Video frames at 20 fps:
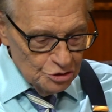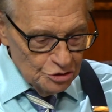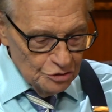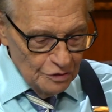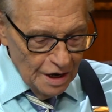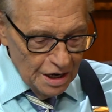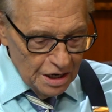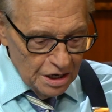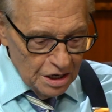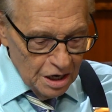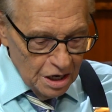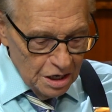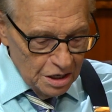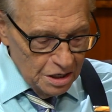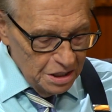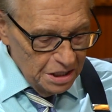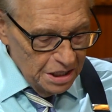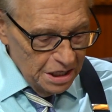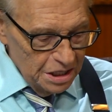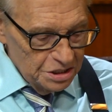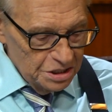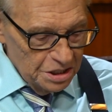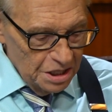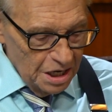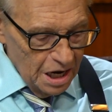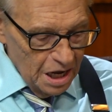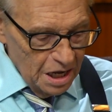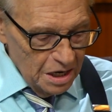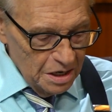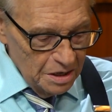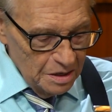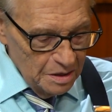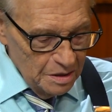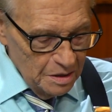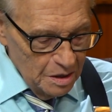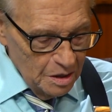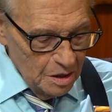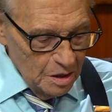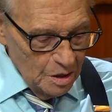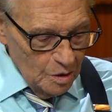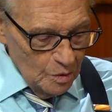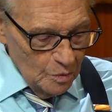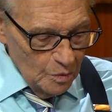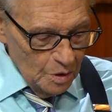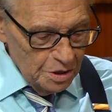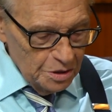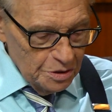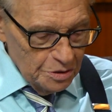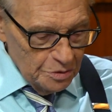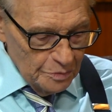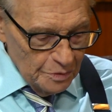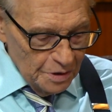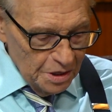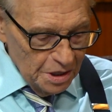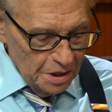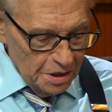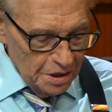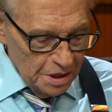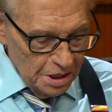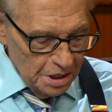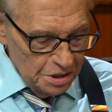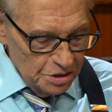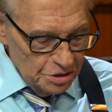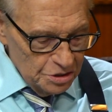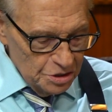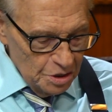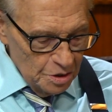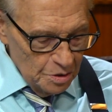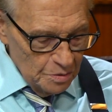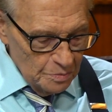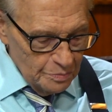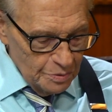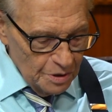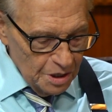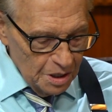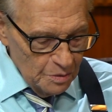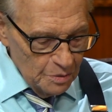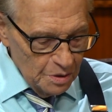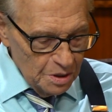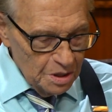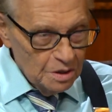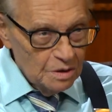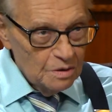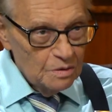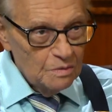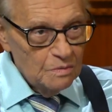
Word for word: stranded on a desert island. What three things do you bring with you?